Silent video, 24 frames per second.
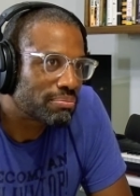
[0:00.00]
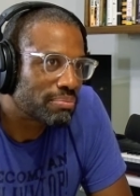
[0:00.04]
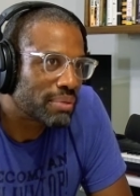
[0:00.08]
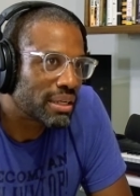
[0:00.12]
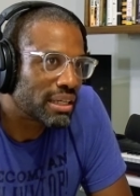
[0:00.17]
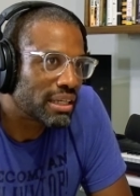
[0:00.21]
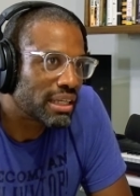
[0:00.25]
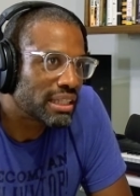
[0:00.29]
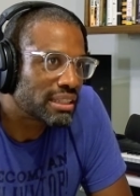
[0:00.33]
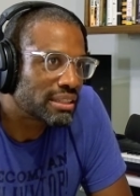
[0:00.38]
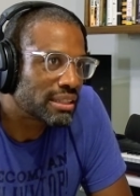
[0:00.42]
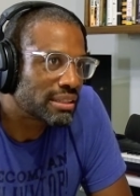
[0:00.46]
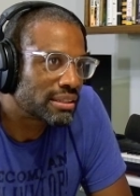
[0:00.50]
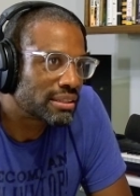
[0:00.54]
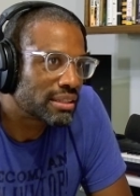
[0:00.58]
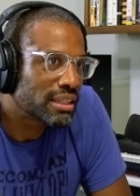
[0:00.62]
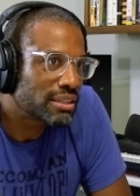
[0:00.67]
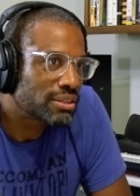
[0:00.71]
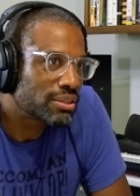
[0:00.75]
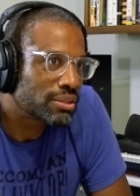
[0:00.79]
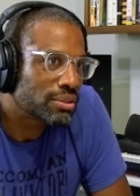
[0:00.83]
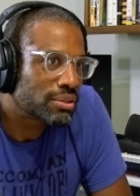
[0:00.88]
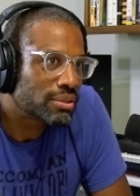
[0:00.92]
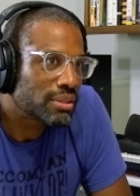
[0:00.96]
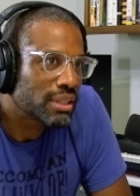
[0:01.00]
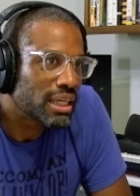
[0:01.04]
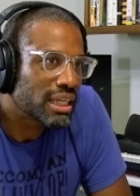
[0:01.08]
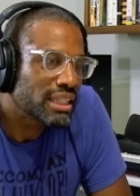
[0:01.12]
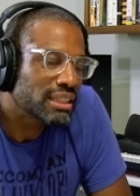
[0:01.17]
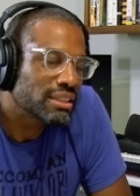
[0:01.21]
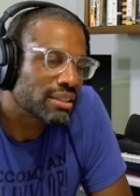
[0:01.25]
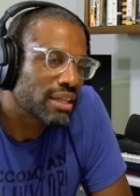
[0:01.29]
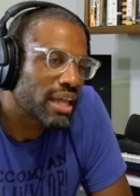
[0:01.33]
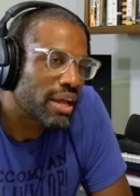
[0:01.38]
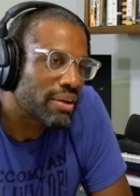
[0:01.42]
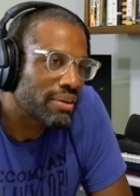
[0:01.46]
But it's a it's a
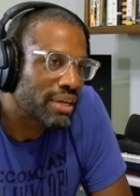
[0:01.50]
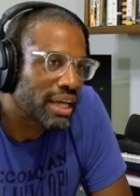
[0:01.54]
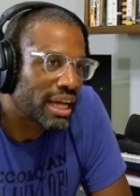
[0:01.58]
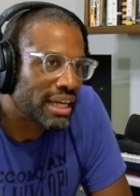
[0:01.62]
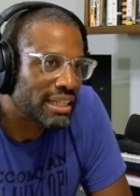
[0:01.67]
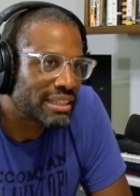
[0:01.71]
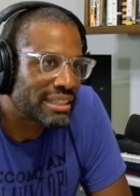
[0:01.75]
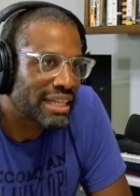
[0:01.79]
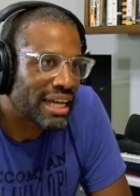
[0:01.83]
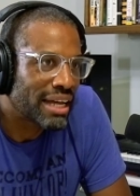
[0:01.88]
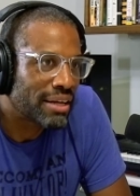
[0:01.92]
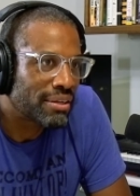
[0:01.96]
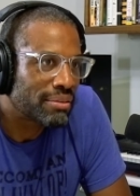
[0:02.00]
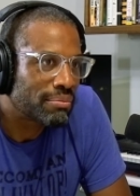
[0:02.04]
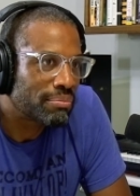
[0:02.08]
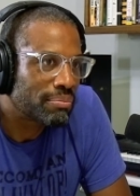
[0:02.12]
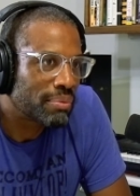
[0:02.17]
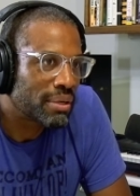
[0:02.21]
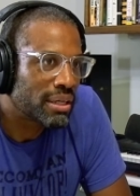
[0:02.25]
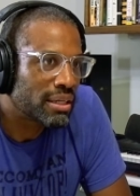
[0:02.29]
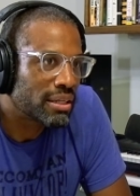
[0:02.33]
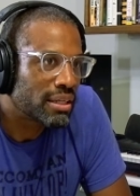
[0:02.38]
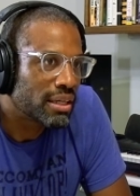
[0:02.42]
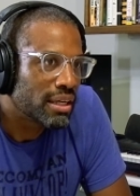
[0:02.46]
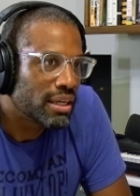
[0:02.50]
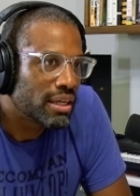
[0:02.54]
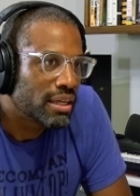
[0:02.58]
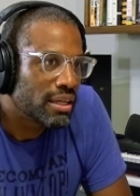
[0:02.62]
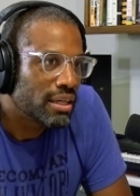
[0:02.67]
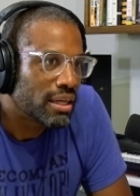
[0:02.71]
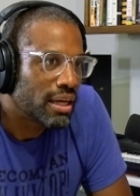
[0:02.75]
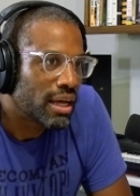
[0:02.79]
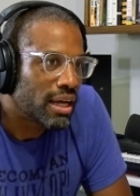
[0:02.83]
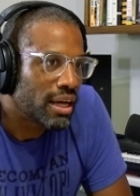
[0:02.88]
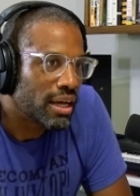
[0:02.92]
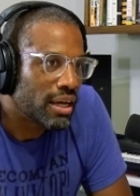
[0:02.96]
it's an okay town. But
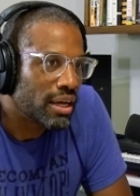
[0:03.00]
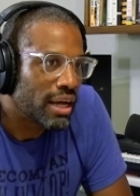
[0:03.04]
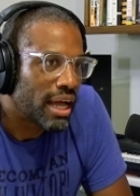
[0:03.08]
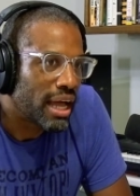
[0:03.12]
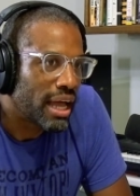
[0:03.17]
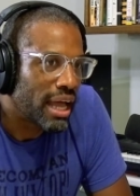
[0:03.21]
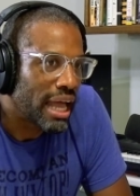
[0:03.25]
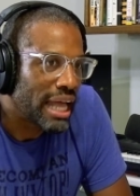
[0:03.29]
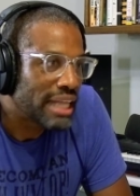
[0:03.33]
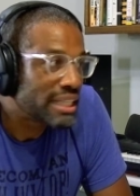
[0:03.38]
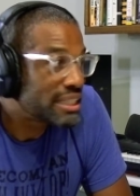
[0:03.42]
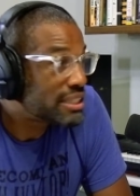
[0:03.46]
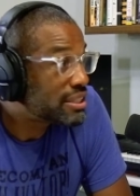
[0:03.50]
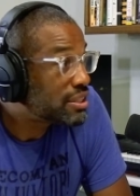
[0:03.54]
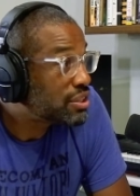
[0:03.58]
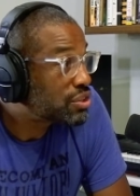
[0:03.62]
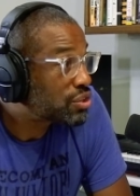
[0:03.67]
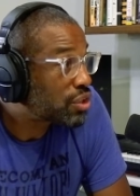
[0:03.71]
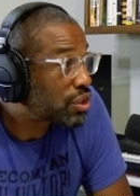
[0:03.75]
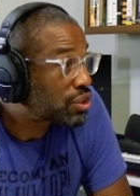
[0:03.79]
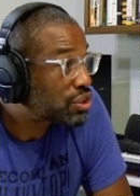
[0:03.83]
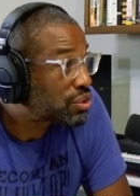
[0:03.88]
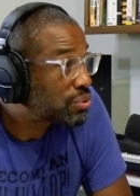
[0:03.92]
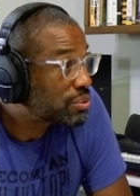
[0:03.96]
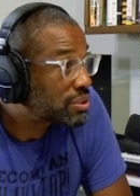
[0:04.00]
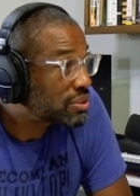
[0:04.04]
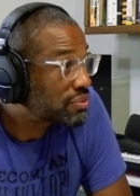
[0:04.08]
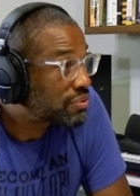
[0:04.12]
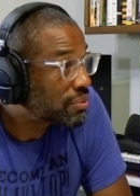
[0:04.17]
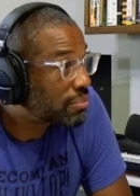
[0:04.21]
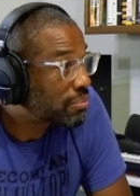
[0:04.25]
uh, Anthony Joshua's